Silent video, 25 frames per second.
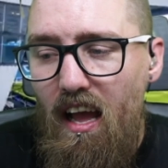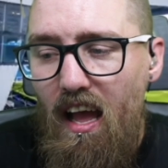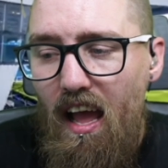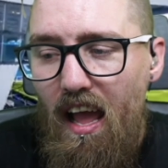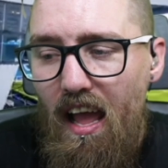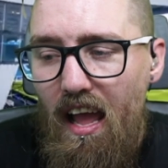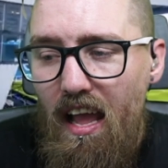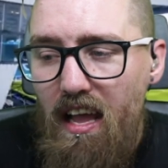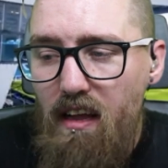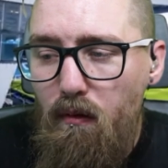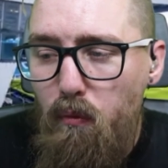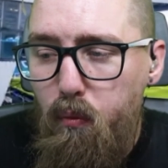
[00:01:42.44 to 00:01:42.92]

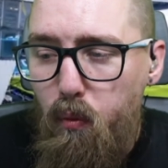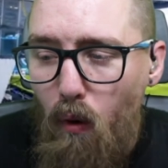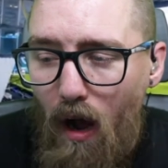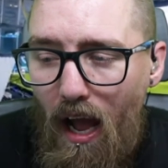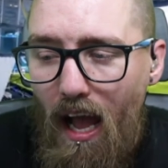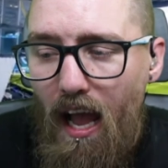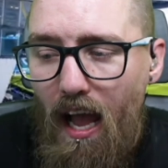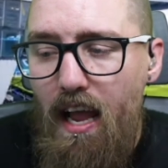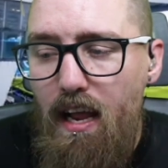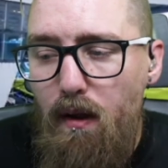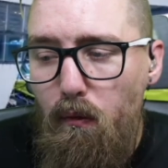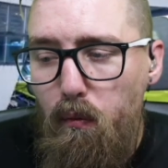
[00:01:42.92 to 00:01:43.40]
It's
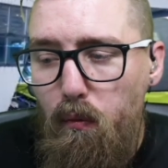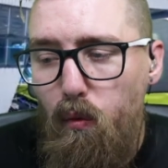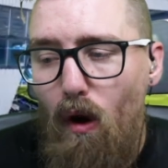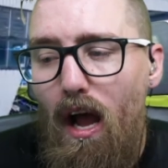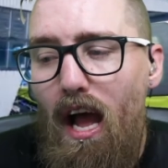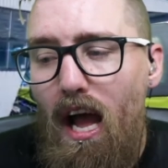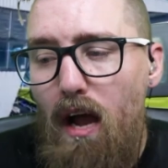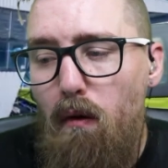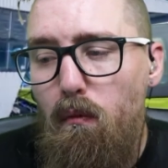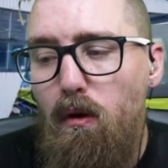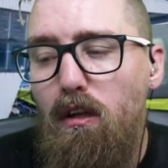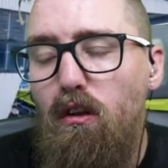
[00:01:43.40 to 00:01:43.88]

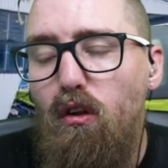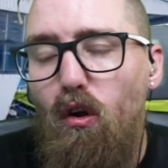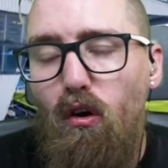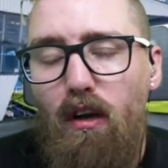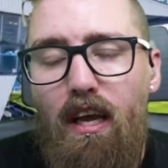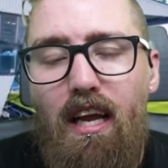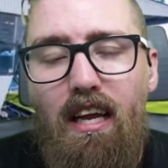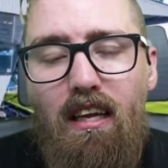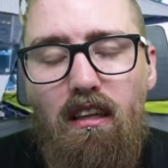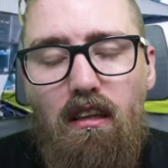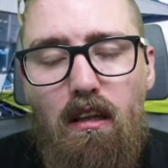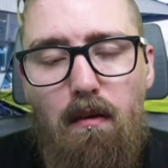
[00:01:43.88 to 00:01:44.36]
where we're
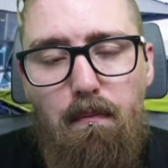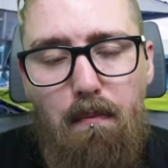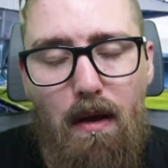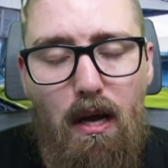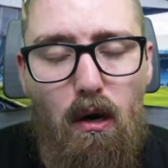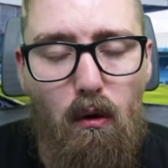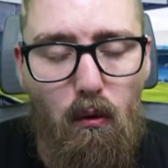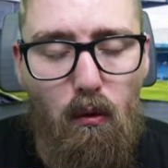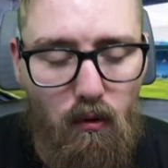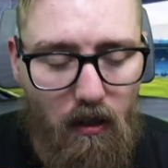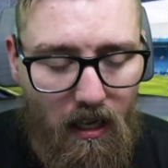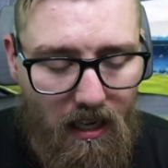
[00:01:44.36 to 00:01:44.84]
looking to
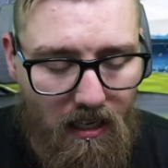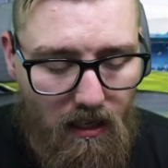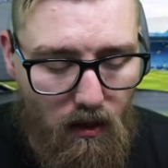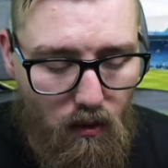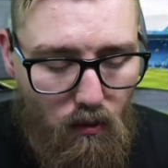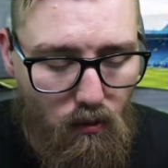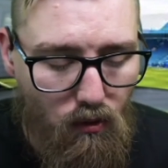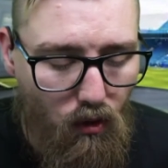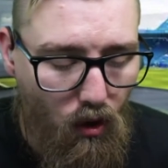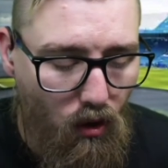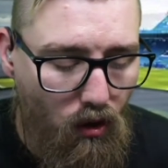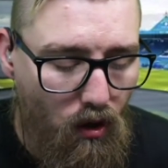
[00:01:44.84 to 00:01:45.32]
build. If
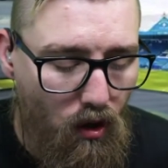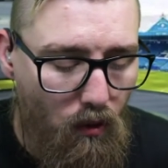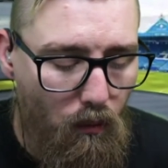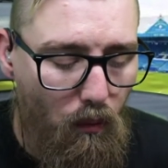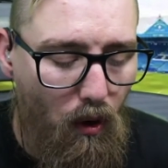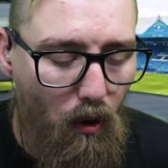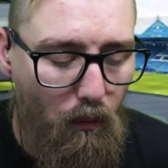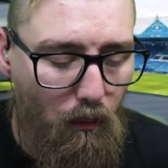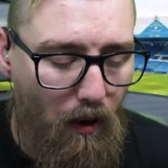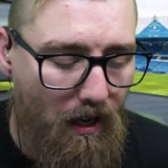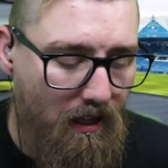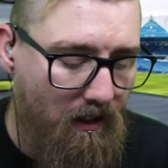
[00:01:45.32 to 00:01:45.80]
you look at
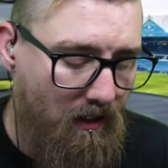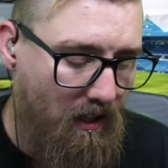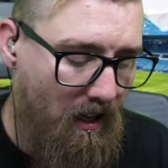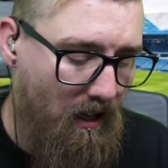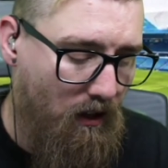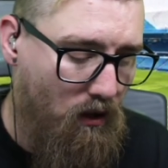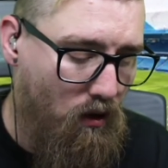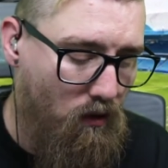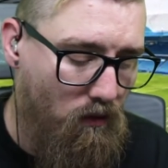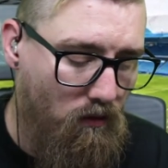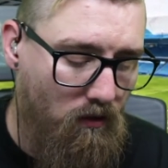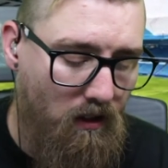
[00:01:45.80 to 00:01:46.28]
what Wednesday are
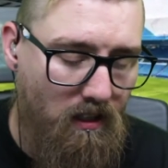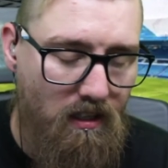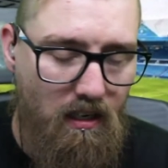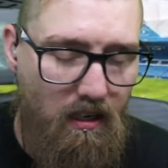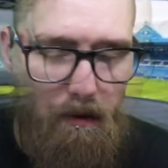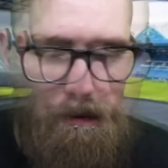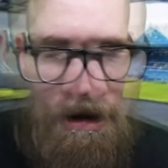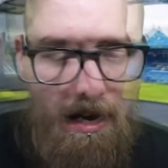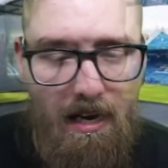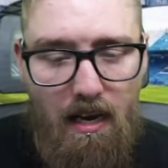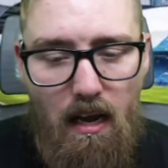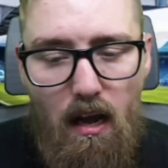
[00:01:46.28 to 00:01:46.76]
currently
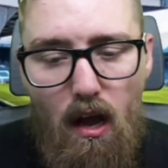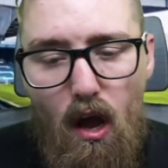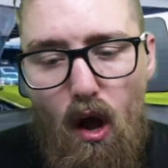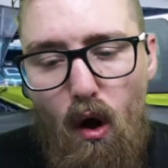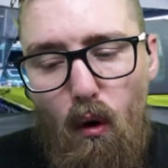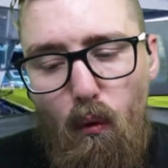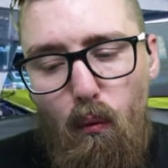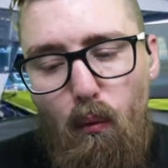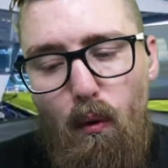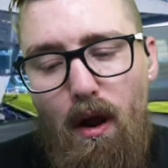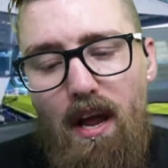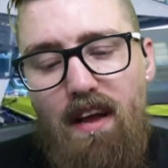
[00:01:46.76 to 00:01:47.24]
doing
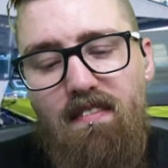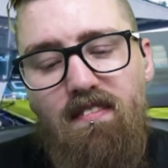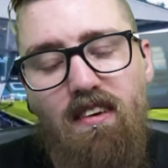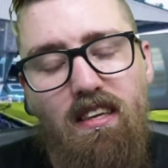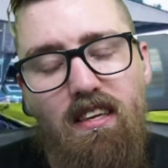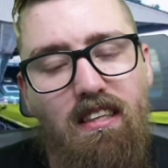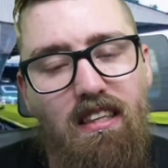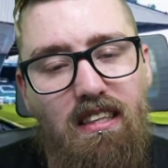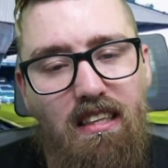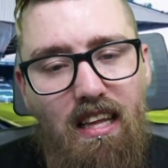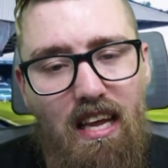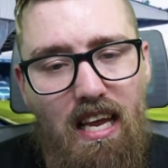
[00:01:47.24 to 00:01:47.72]
with
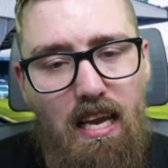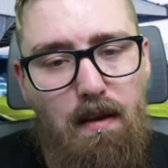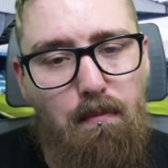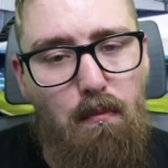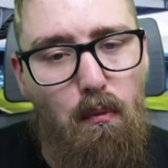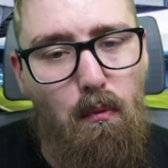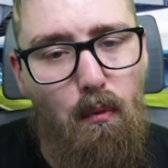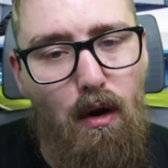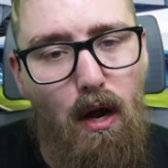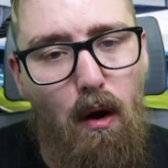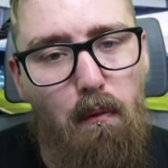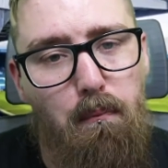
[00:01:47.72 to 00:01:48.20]
the team,
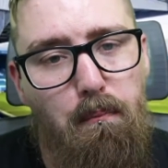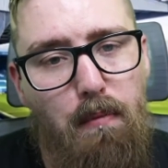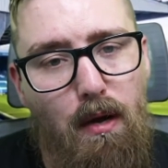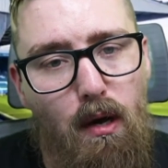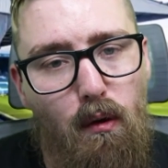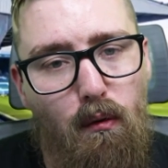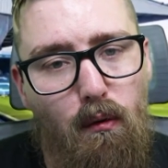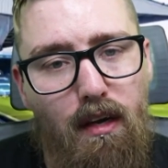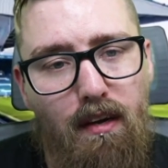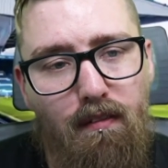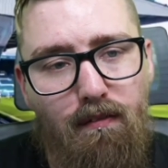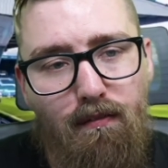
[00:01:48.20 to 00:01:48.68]
we are
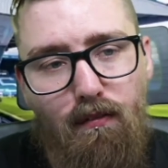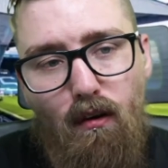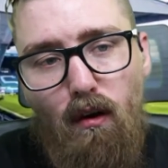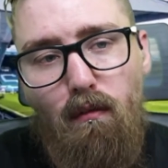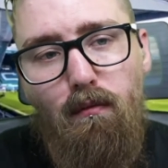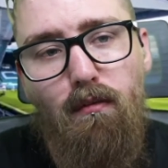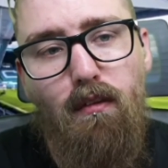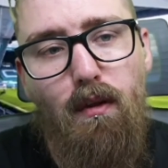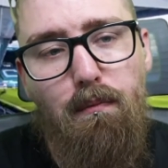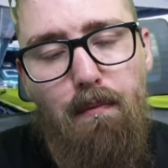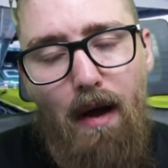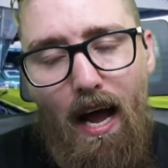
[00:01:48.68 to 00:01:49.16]
building
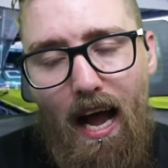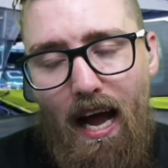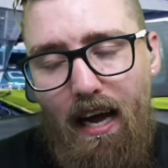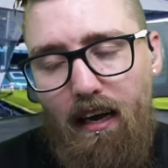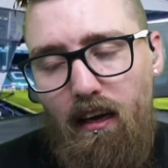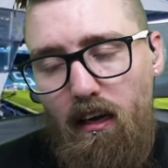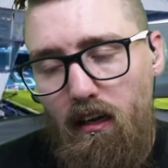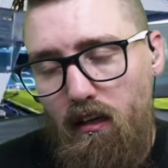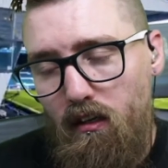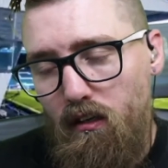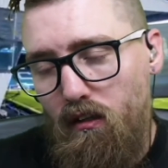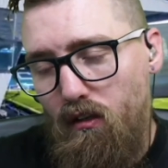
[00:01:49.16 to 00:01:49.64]
from the
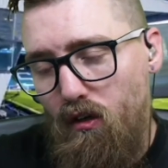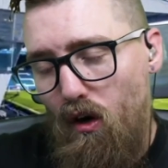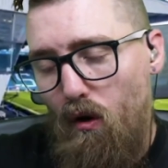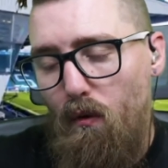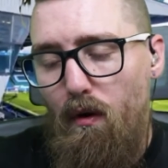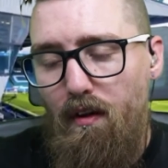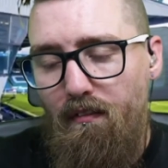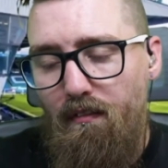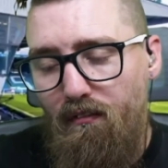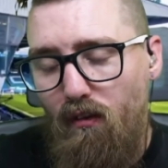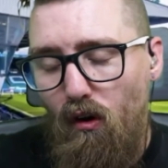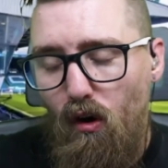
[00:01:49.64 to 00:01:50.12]
back
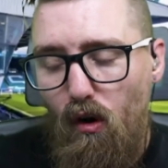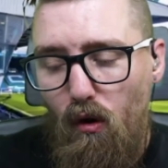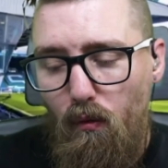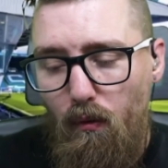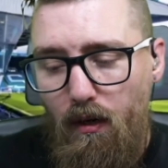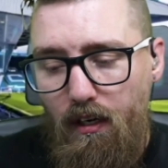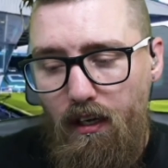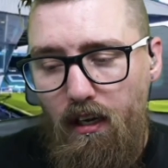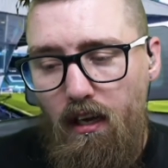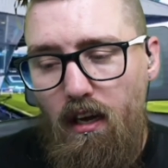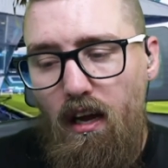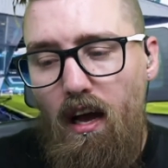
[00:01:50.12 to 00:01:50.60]
going
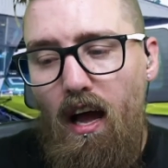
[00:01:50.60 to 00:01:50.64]
forward.